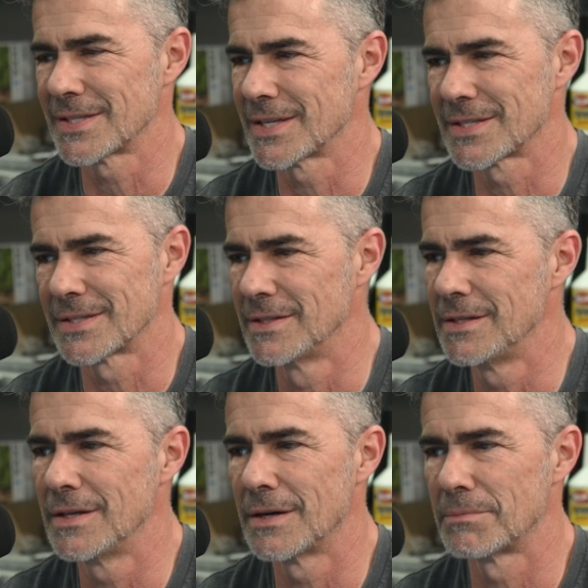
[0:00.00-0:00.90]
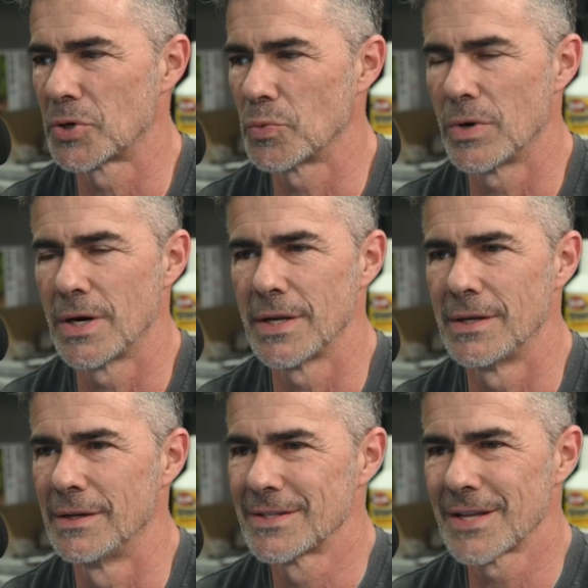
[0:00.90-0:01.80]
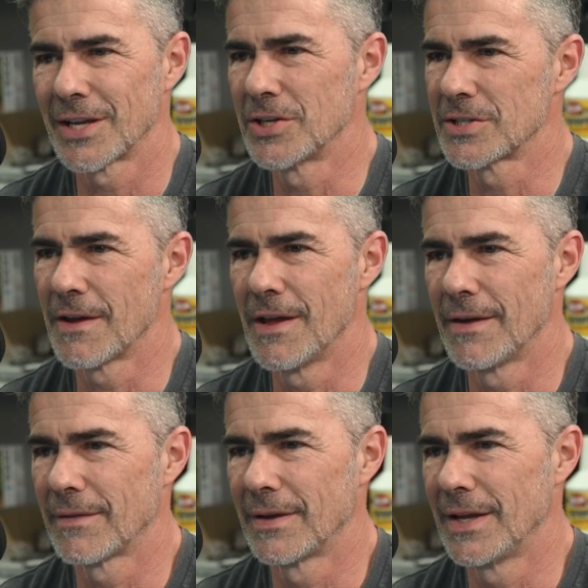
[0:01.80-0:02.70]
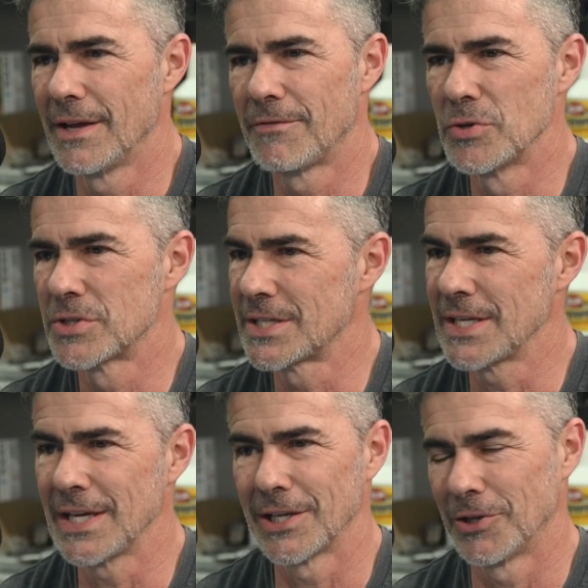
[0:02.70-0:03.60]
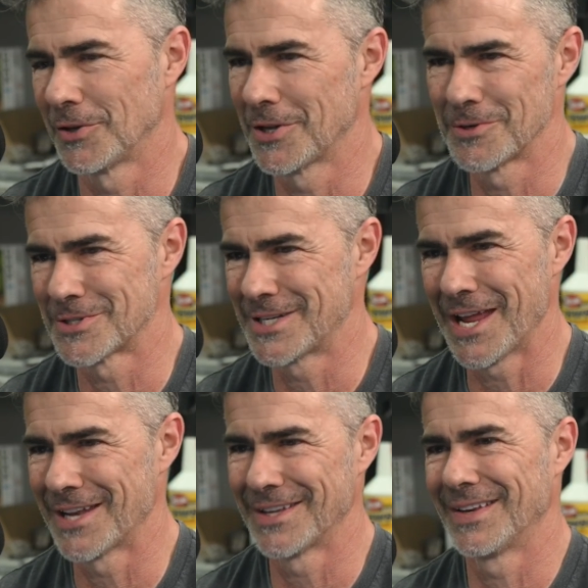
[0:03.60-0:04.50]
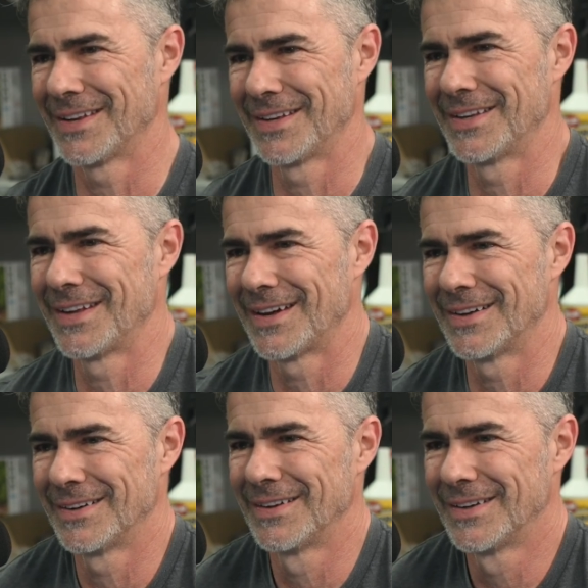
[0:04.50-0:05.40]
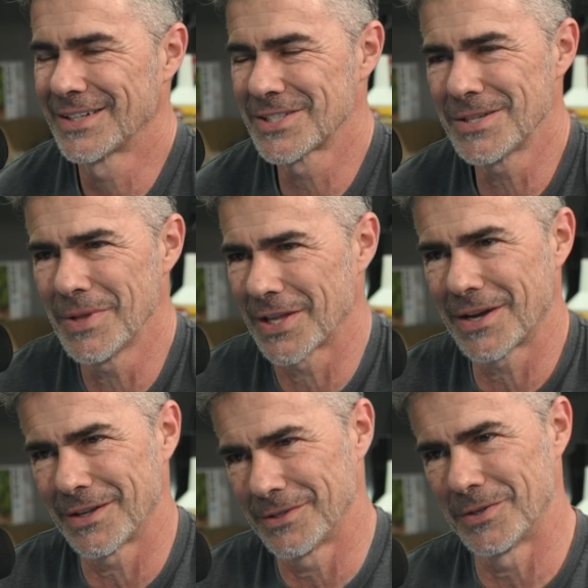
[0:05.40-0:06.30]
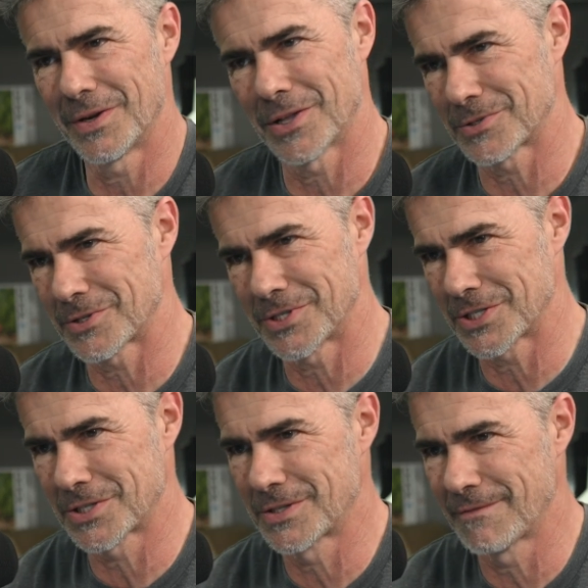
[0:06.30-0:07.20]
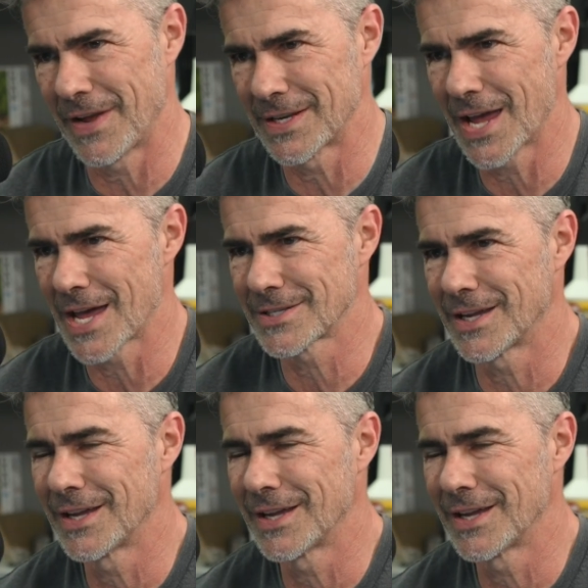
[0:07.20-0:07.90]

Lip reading: it's number one. So he goes, if you see it, you'll understand it. And because some of the new colors are just fantastic.